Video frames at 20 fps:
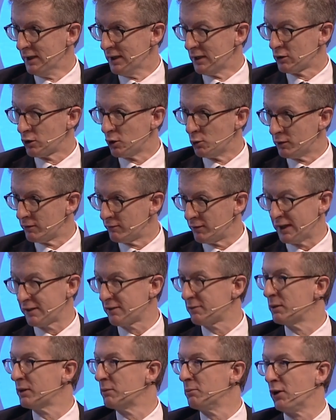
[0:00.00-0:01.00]

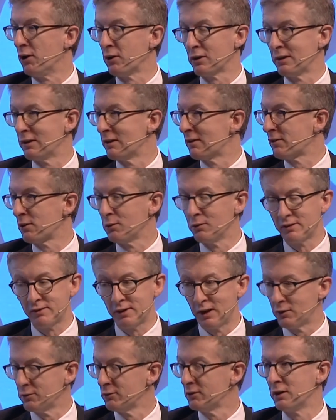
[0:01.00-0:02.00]
Co-investment models,
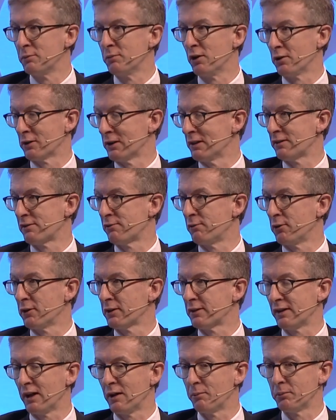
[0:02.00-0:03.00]
wholesale-only models, for
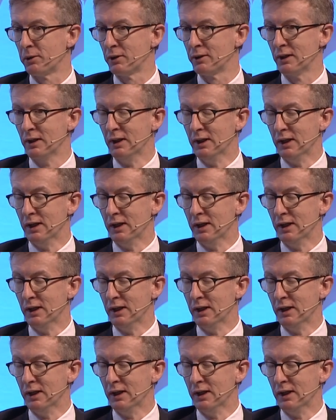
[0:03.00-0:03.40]
example,